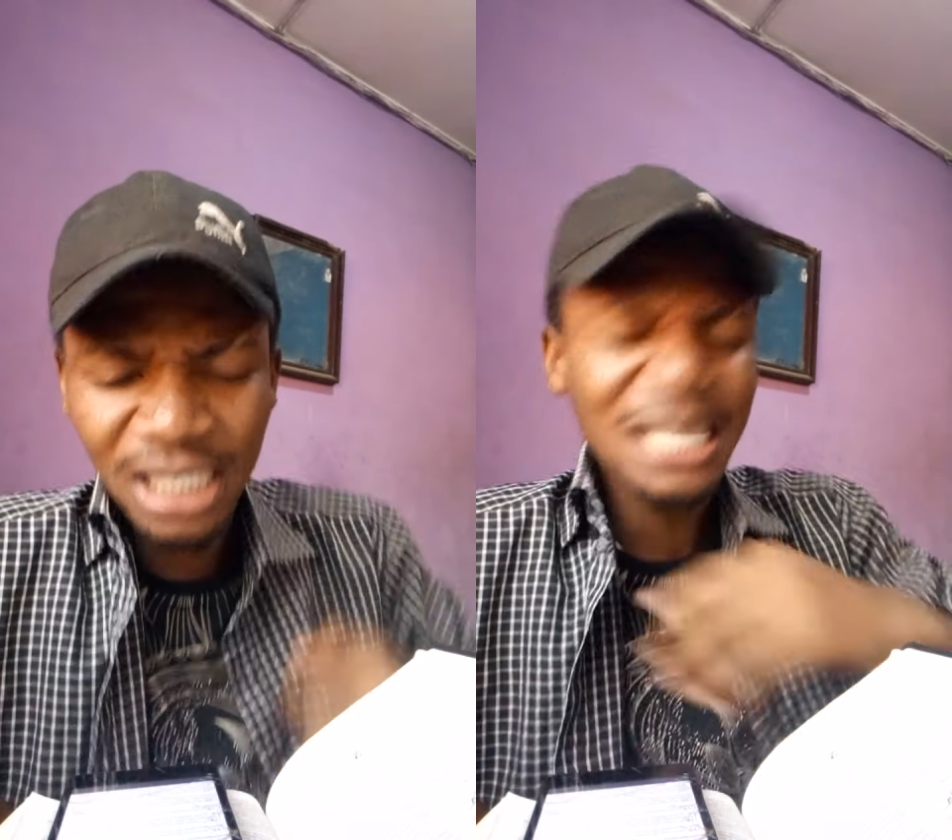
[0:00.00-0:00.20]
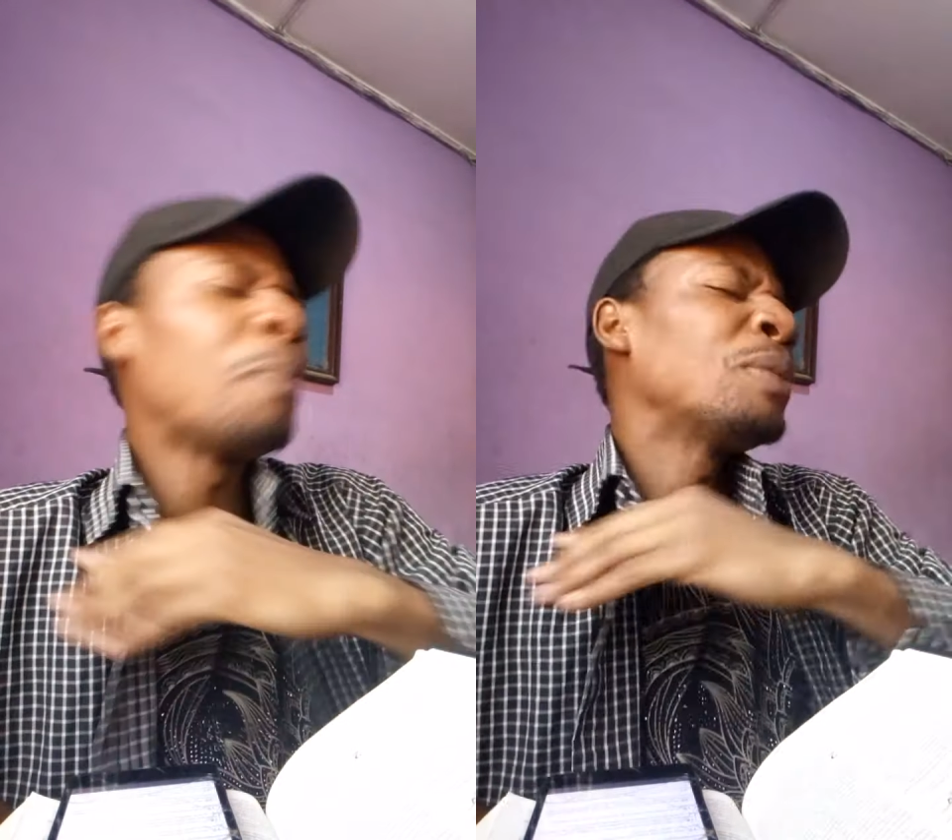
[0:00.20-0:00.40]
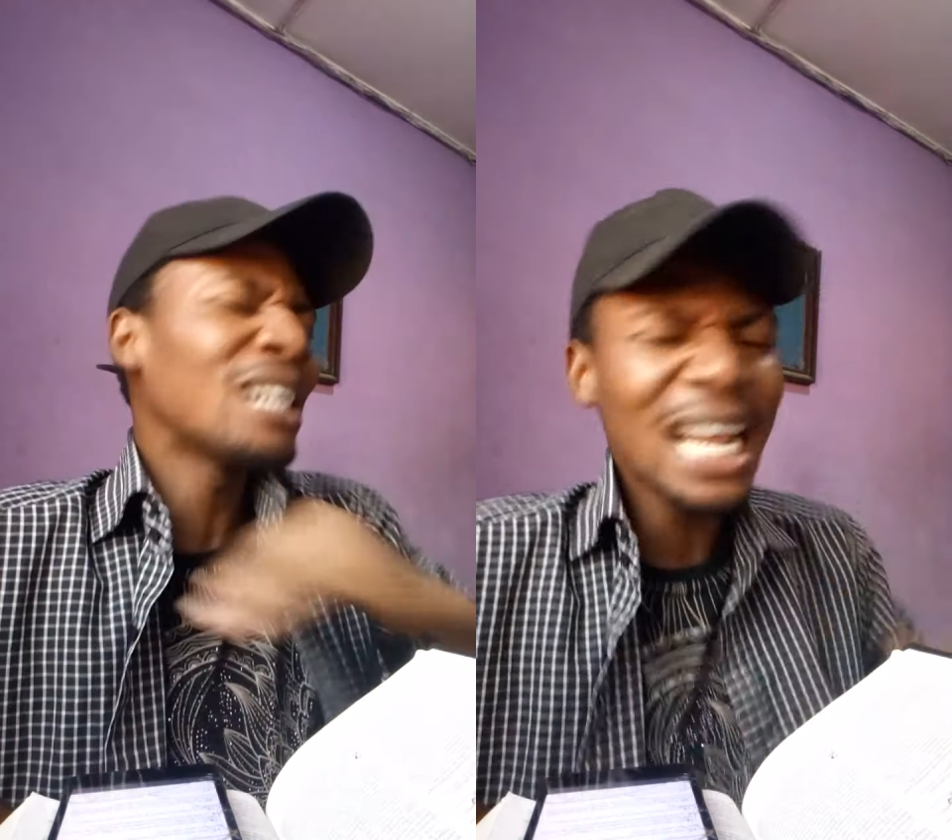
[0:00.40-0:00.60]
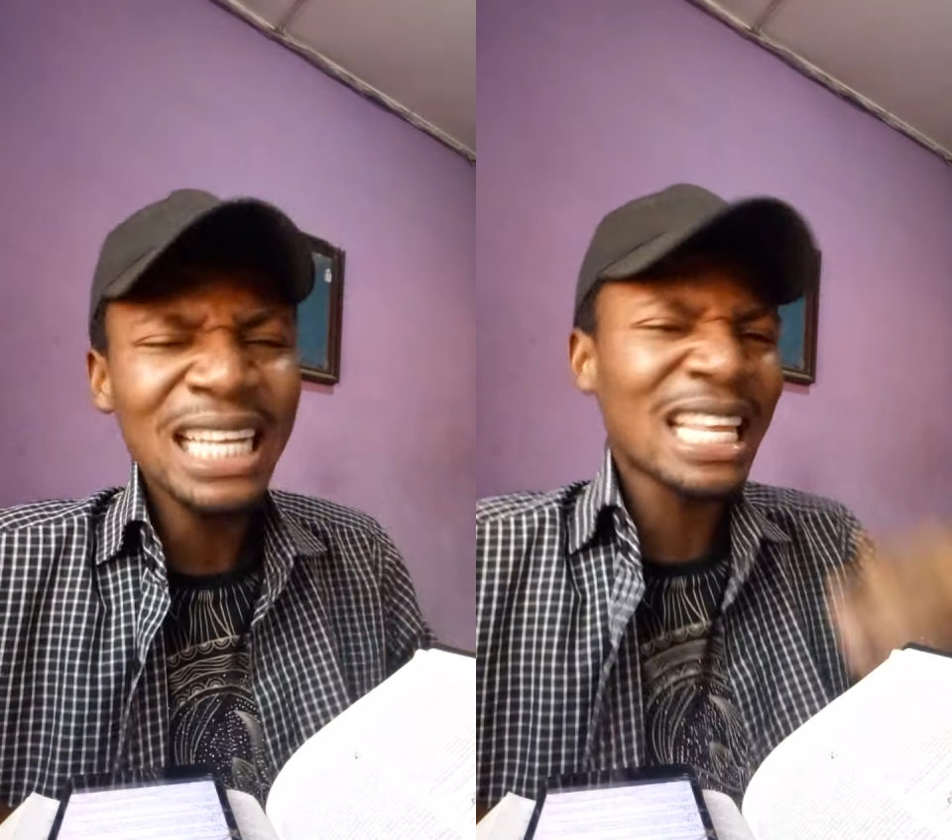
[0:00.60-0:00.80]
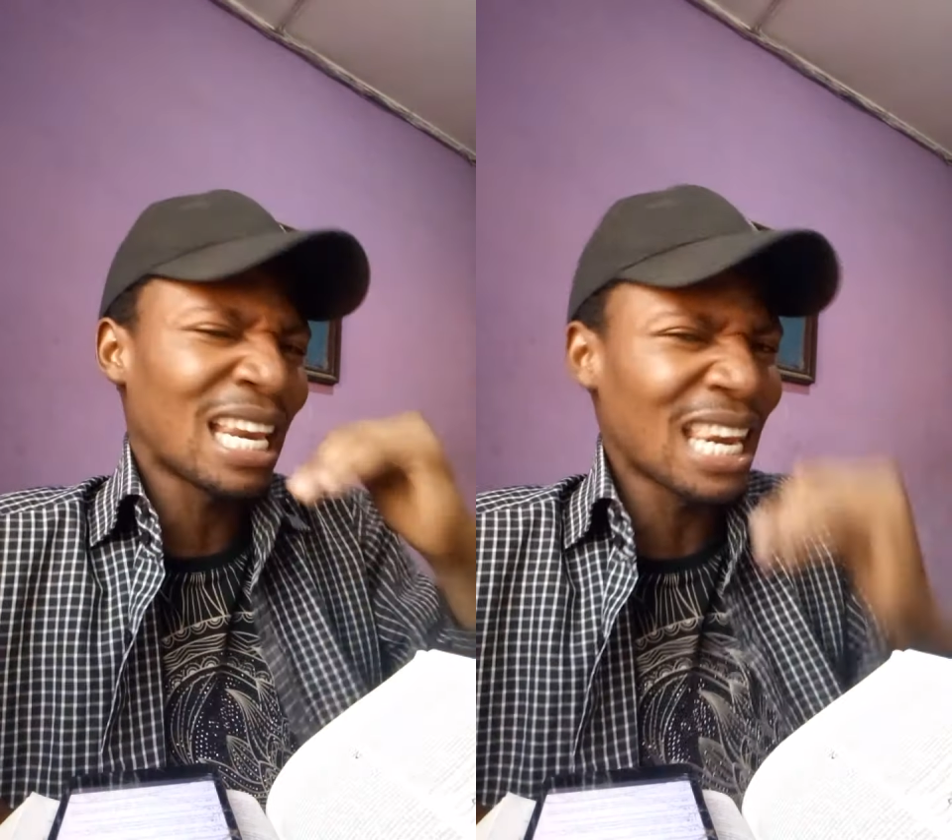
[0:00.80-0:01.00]

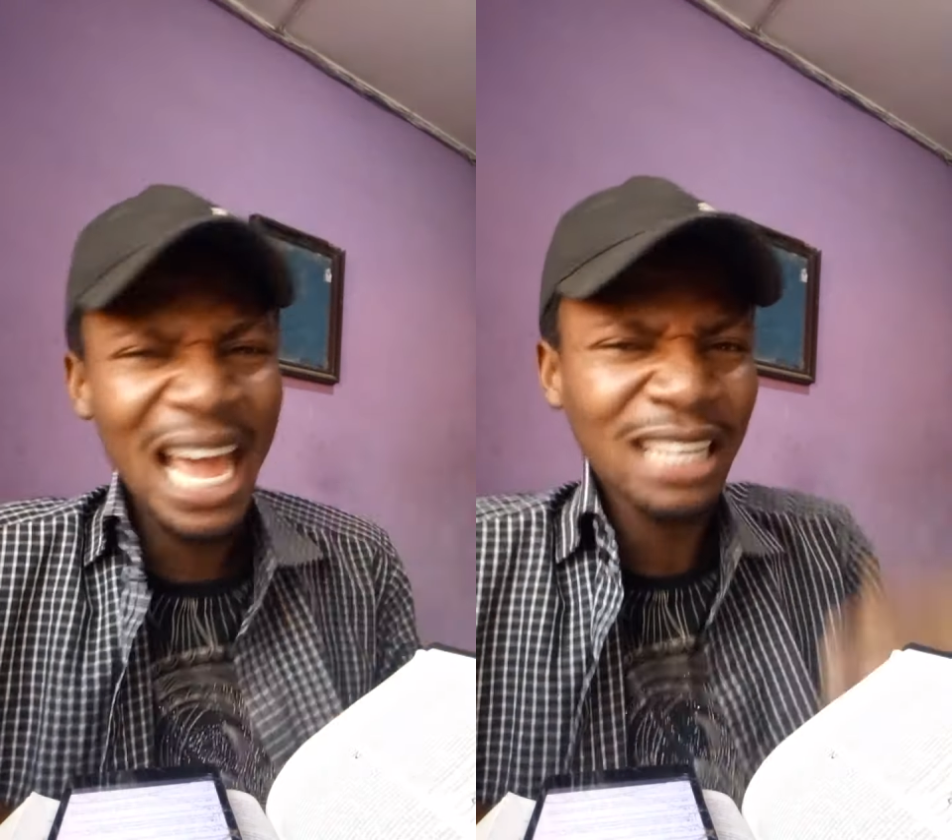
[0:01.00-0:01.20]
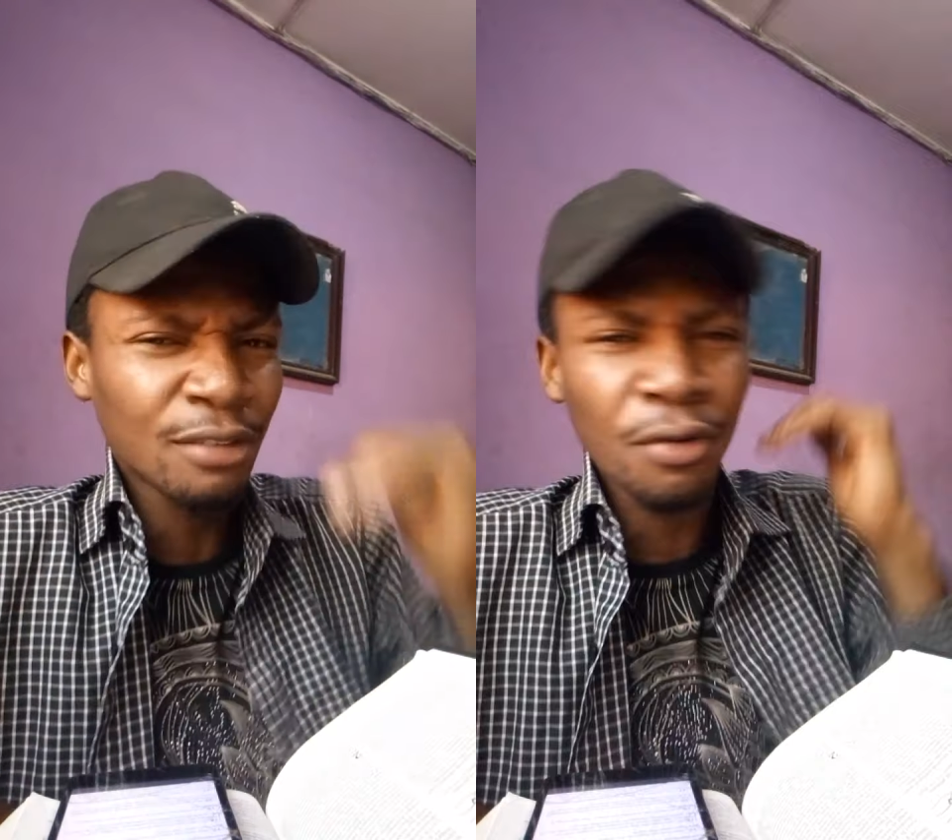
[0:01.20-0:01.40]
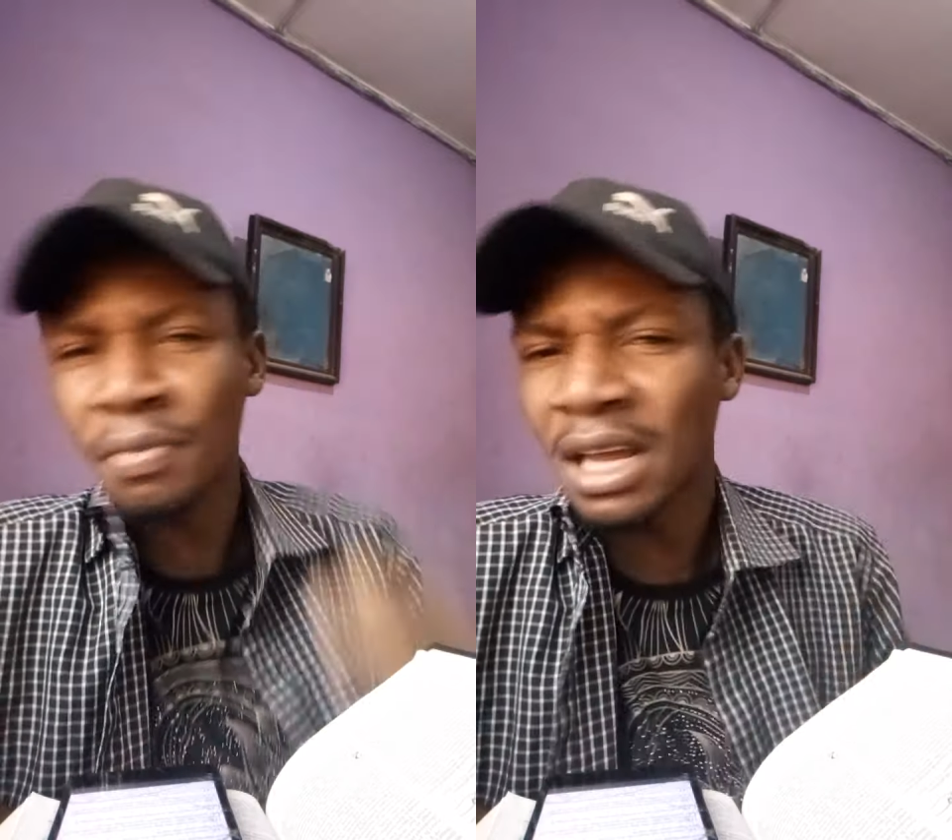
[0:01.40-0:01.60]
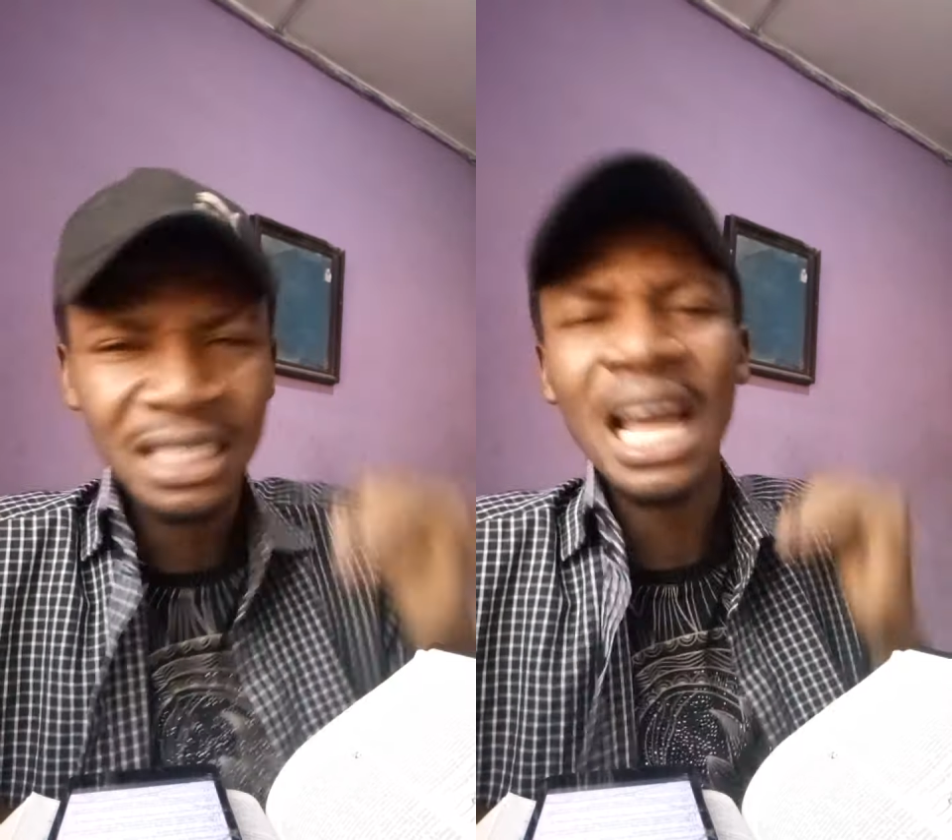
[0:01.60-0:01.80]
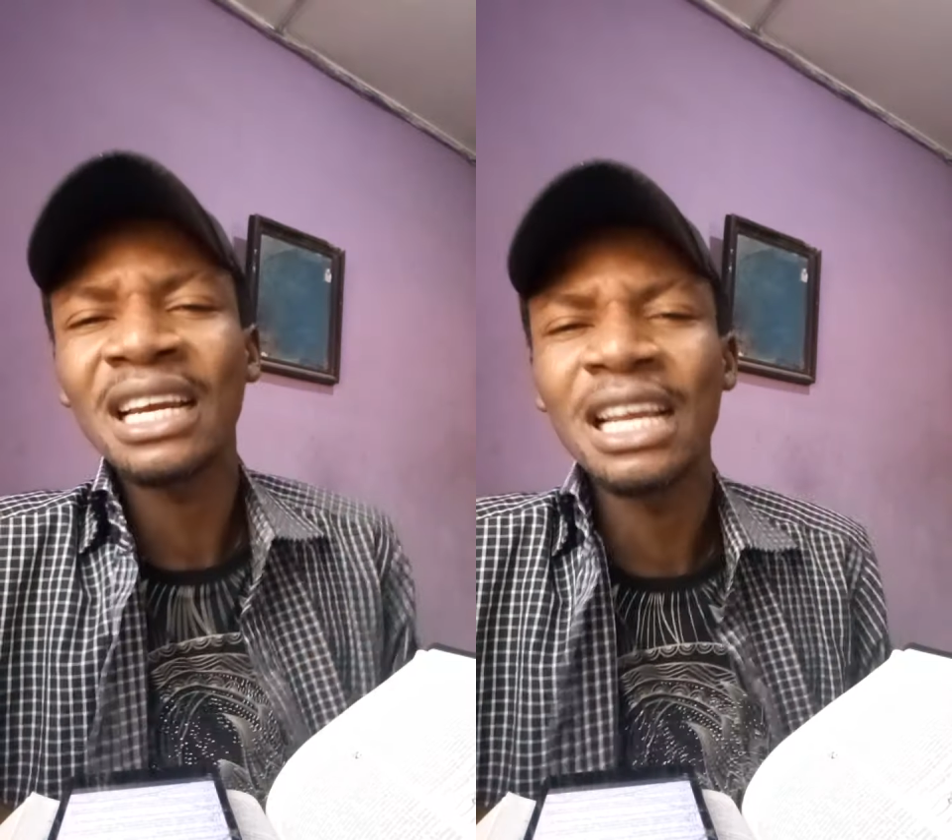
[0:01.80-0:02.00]
separate the light from the
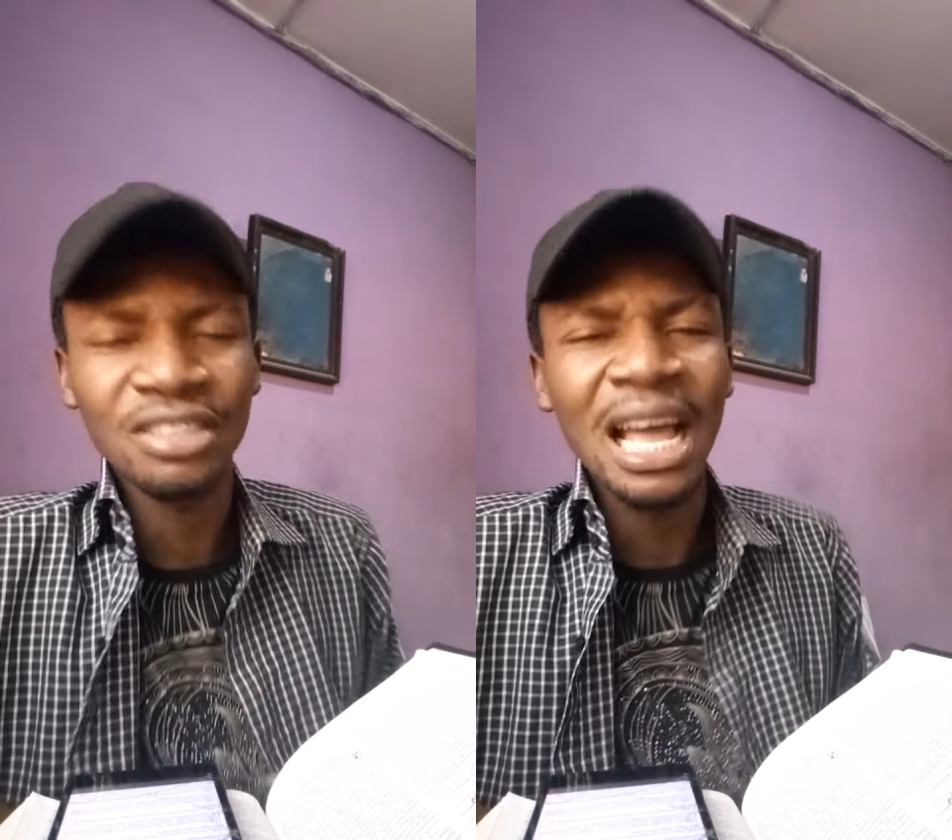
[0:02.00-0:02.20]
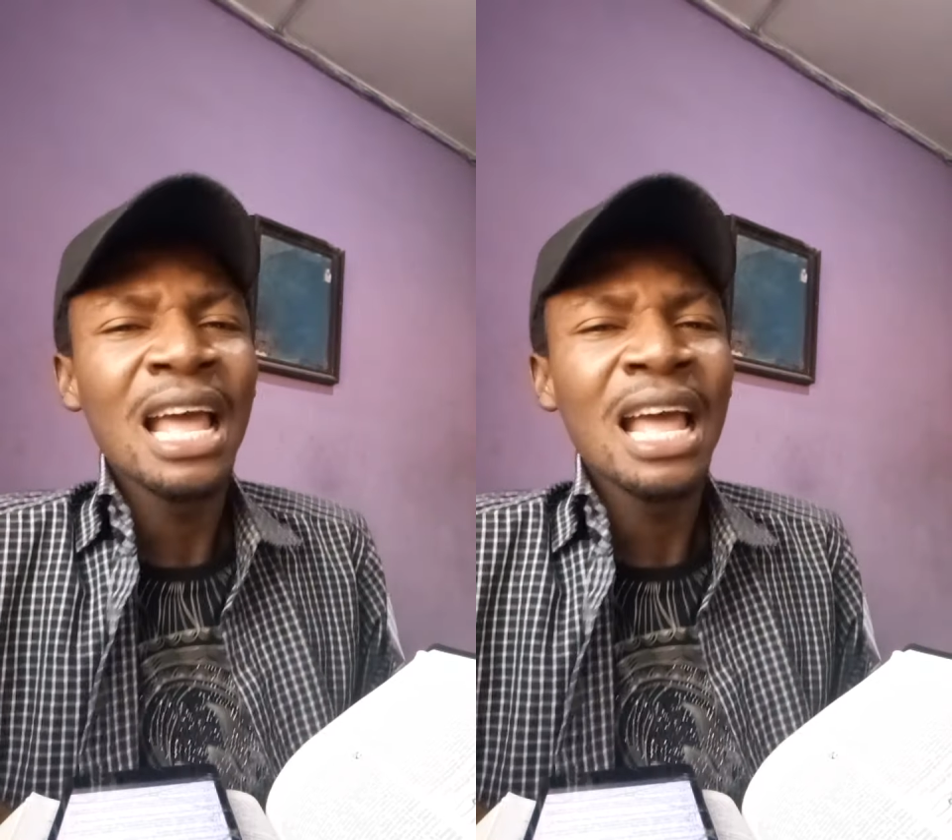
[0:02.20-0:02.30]
darkness.